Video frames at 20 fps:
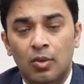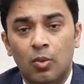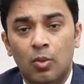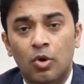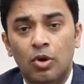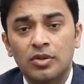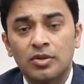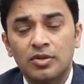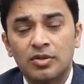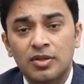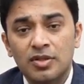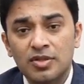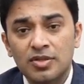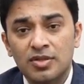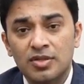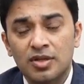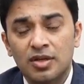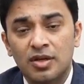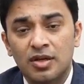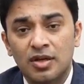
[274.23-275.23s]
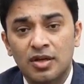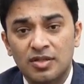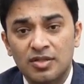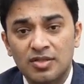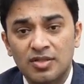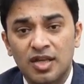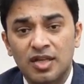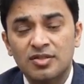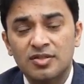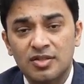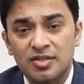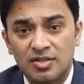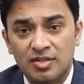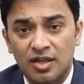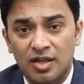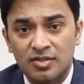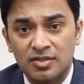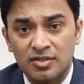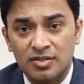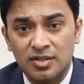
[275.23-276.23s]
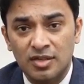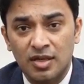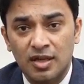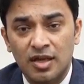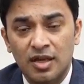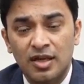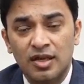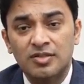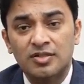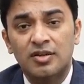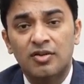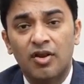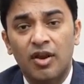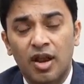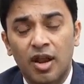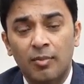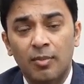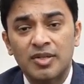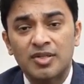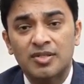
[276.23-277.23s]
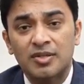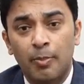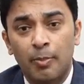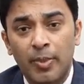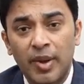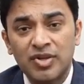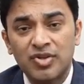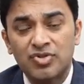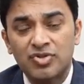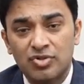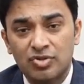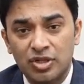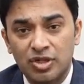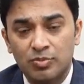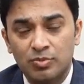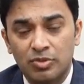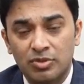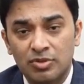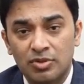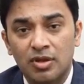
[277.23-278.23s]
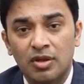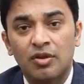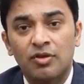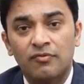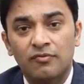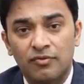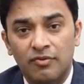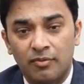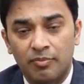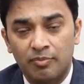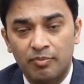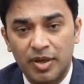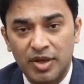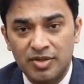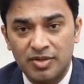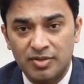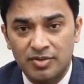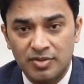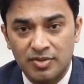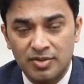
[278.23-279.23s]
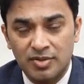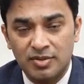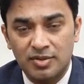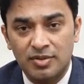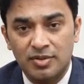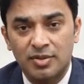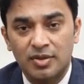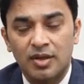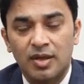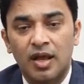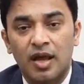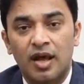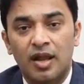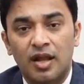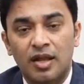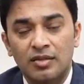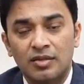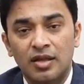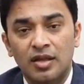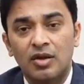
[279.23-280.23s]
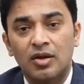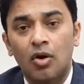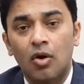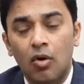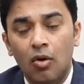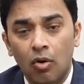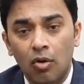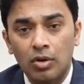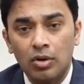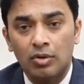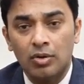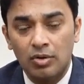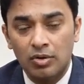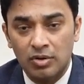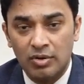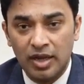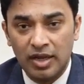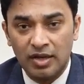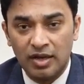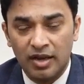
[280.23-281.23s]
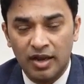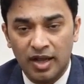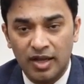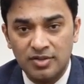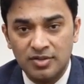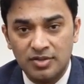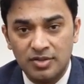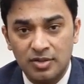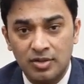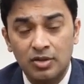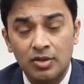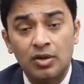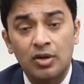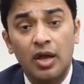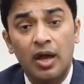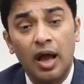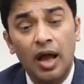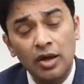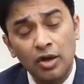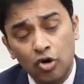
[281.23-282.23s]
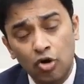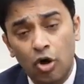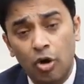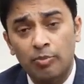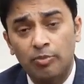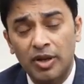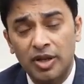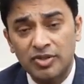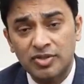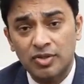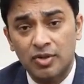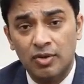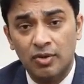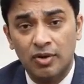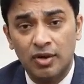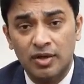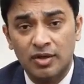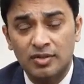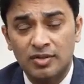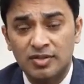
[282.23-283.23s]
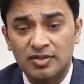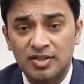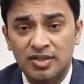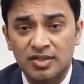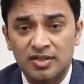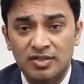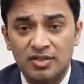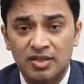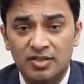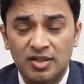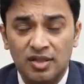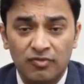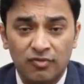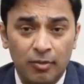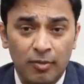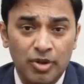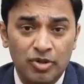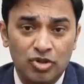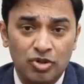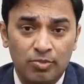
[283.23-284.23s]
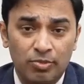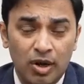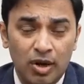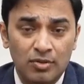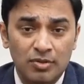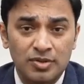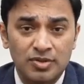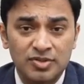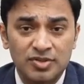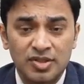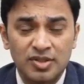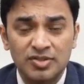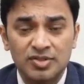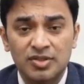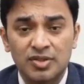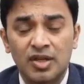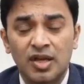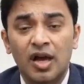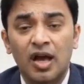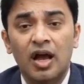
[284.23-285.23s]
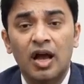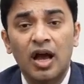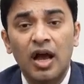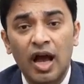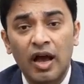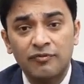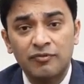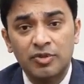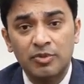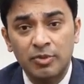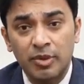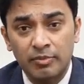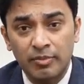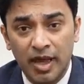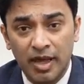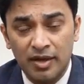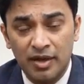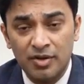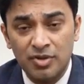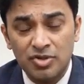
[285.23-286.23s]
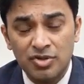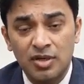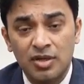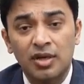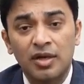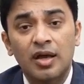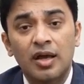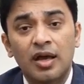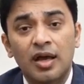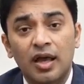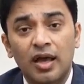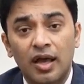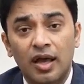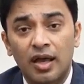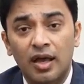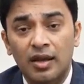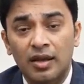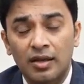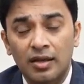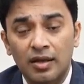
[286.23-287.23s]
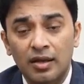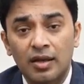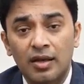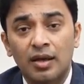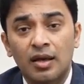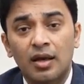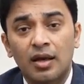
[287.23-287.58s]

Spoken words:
What this consensus does is it recommends the best treatment for patients. And I think all colorectal cancer and complex colorectal diseases as inflammatory bowel disease have to be managed in